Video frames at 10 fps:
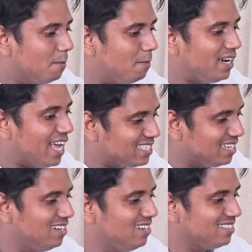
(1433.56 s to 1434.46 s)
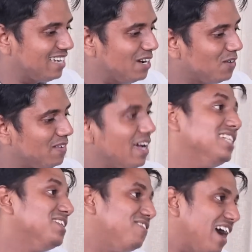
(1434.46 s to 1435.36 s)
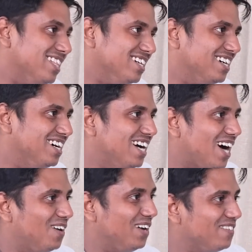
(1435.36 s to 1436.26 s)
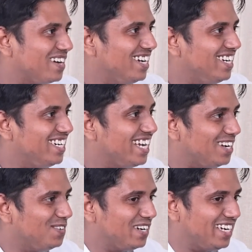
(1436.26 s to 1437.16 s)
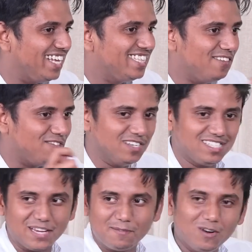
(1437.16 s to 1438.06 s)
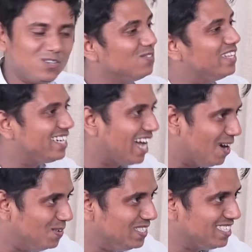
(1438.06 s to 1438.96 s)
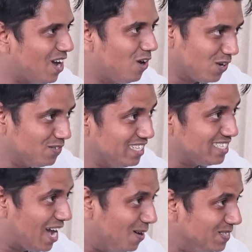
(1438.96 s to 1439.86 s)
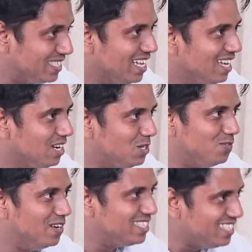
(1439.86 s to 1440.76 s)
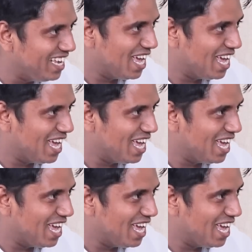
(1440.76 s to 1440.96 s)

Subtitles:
But as a kind of, as a father, how difficult did it get to take that first step out of that house, out of this house, towards the